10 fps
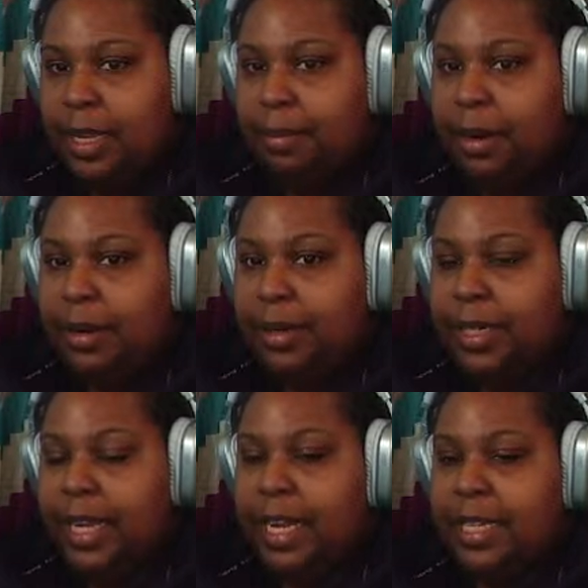
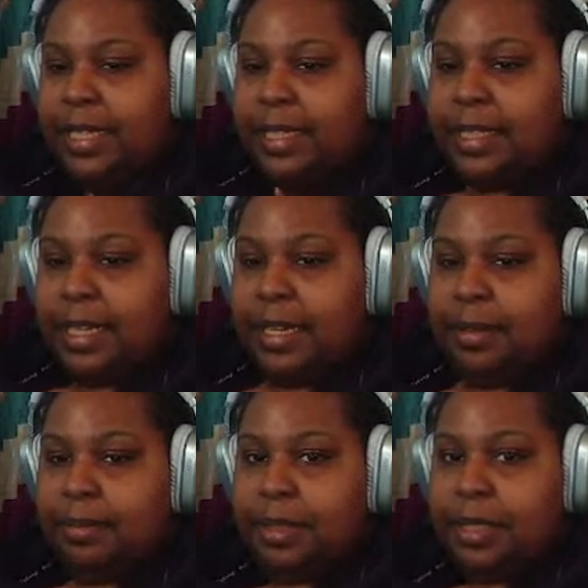priority at this
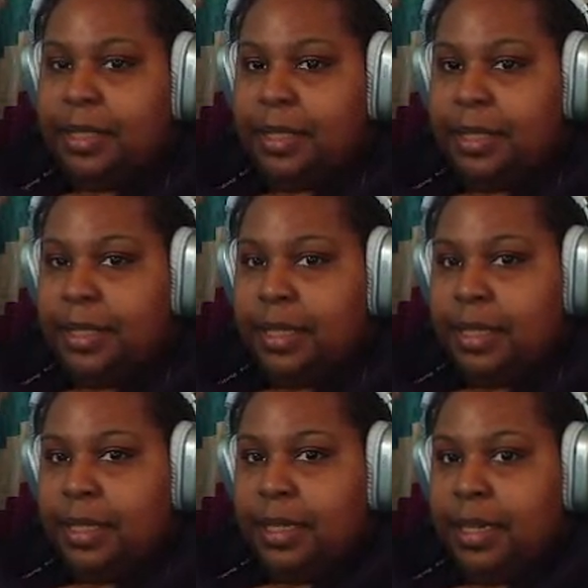time.
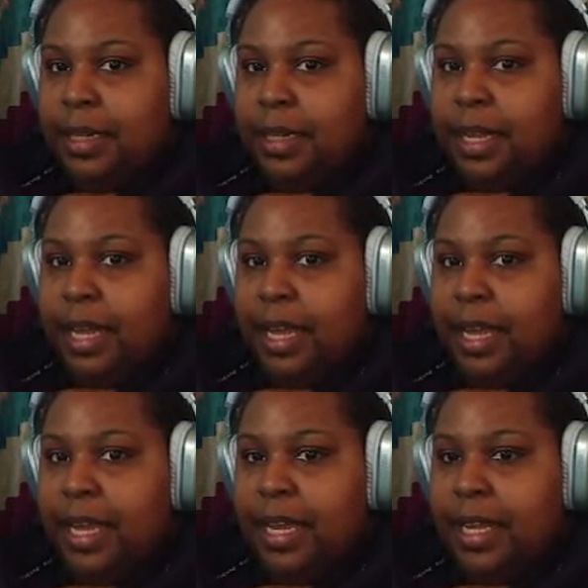
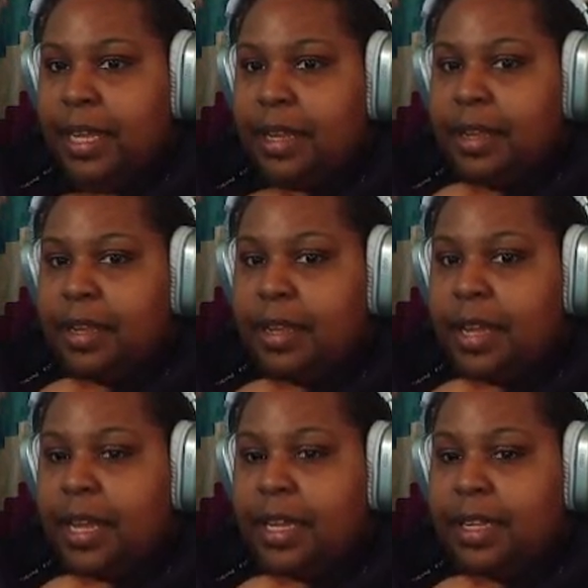Okay.
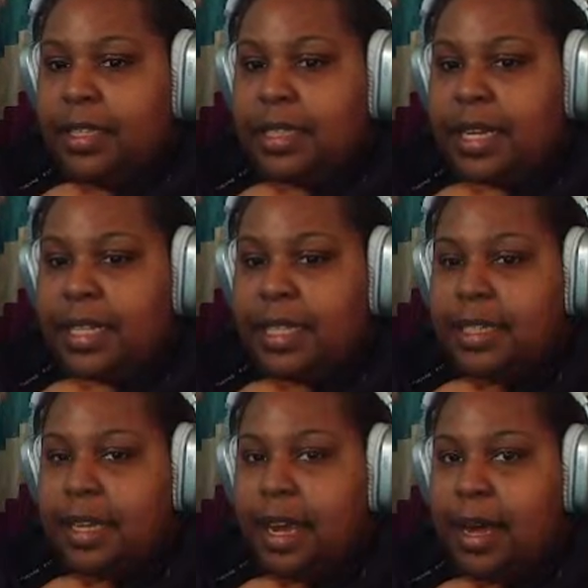And you'll see at the
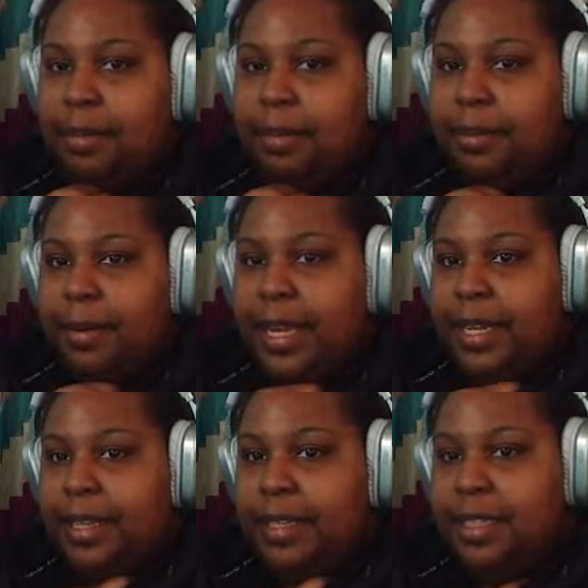top right
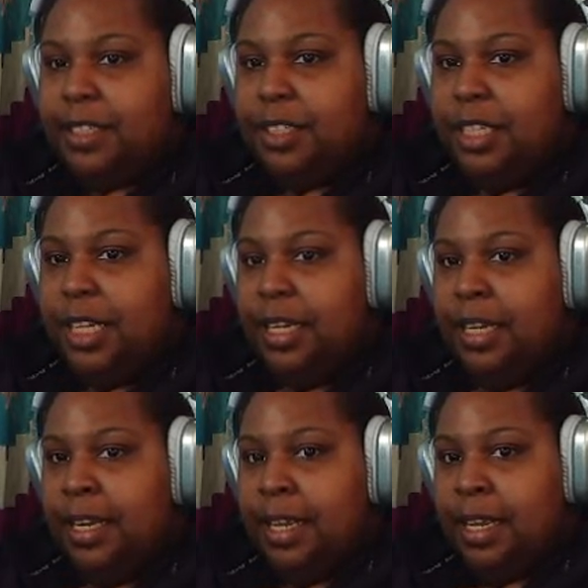of the sheet
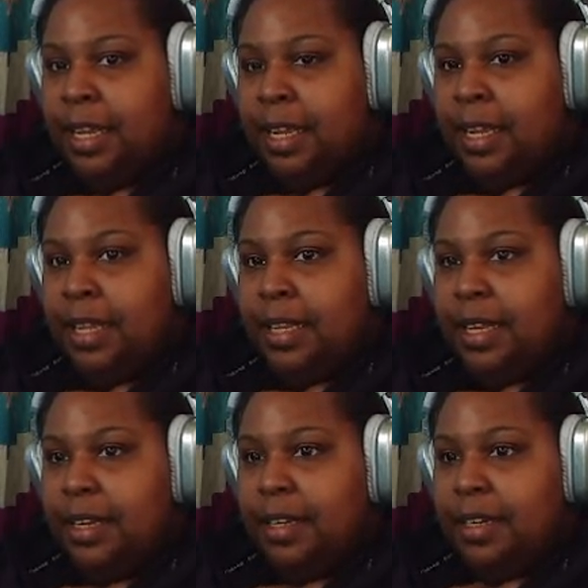
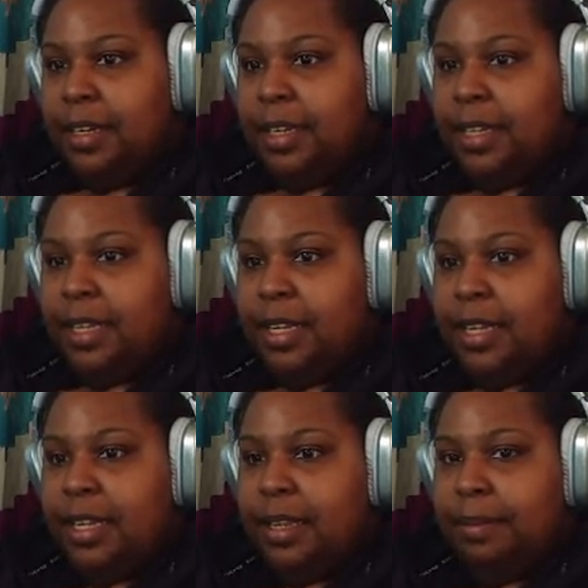that
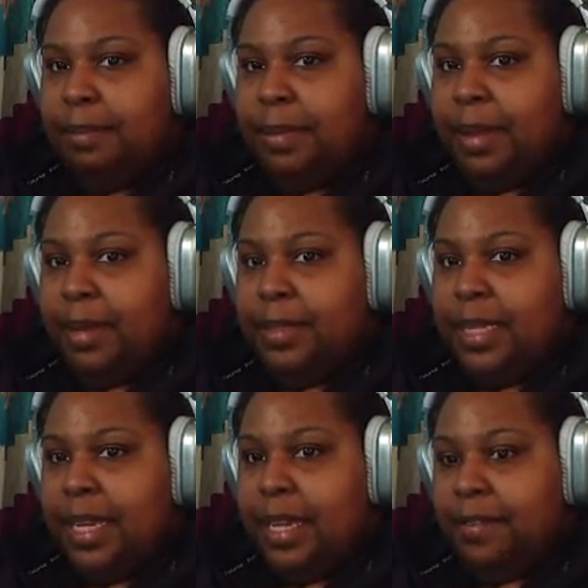currently my
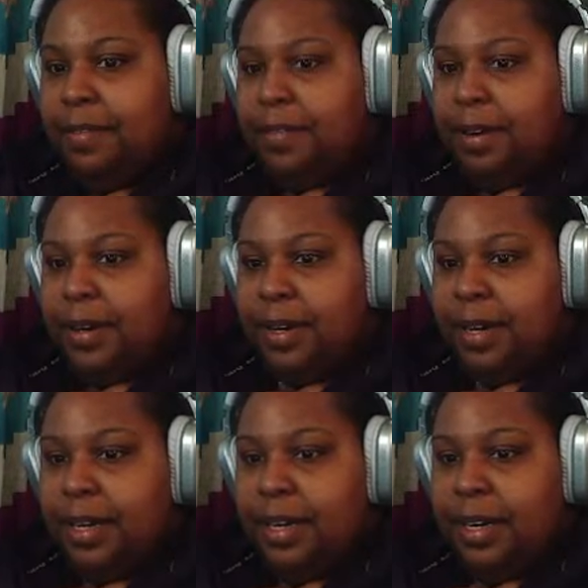website
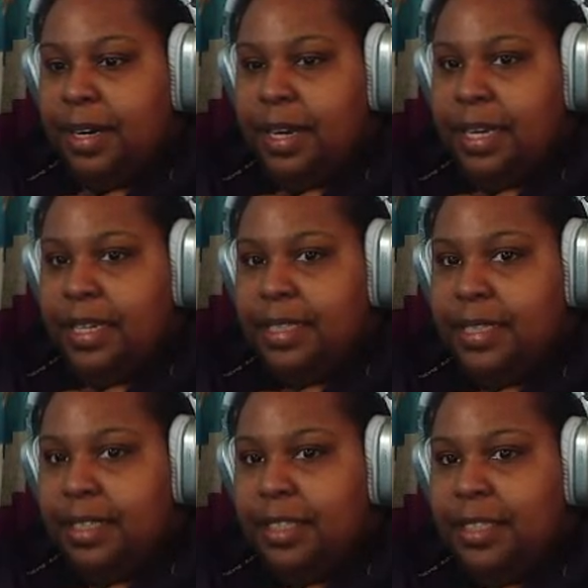for
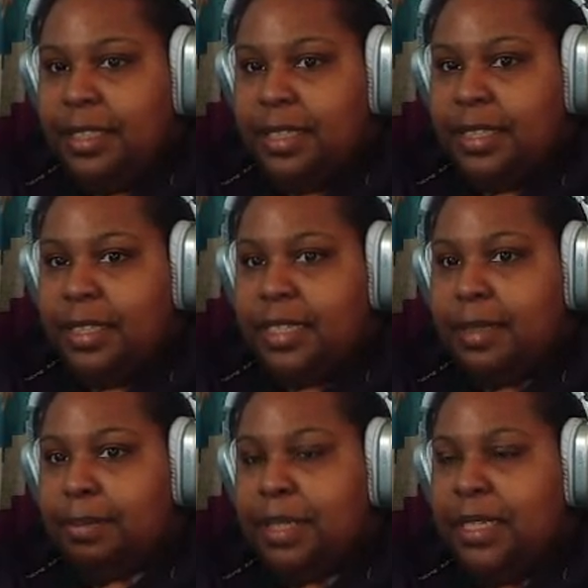essential
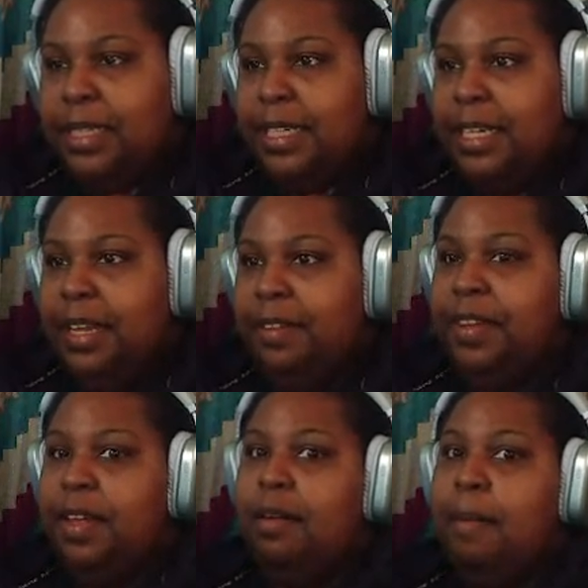accessibility, even
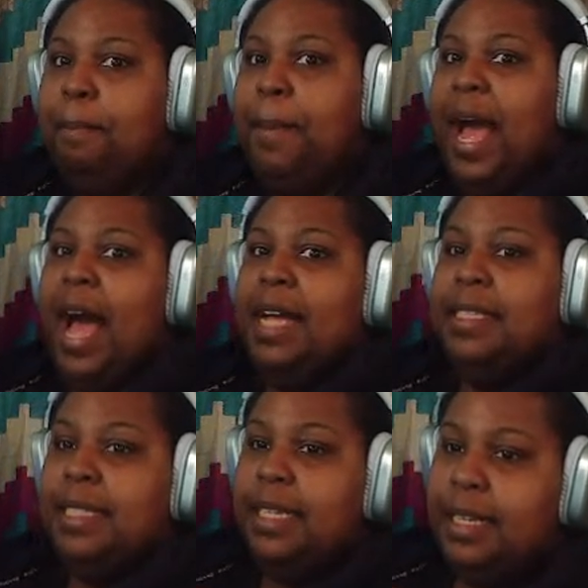though I'm
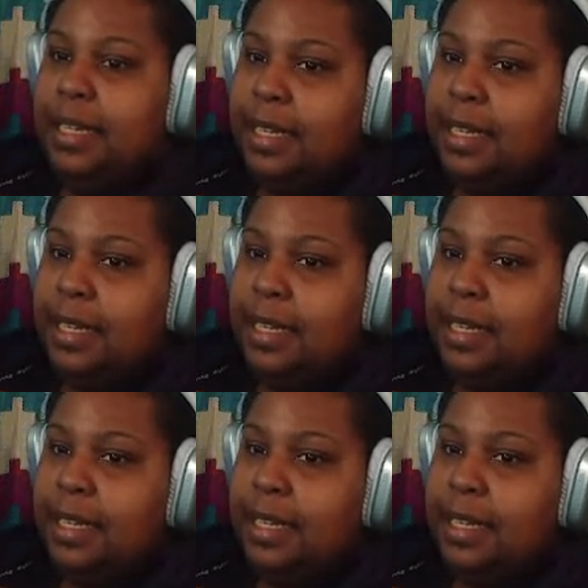passing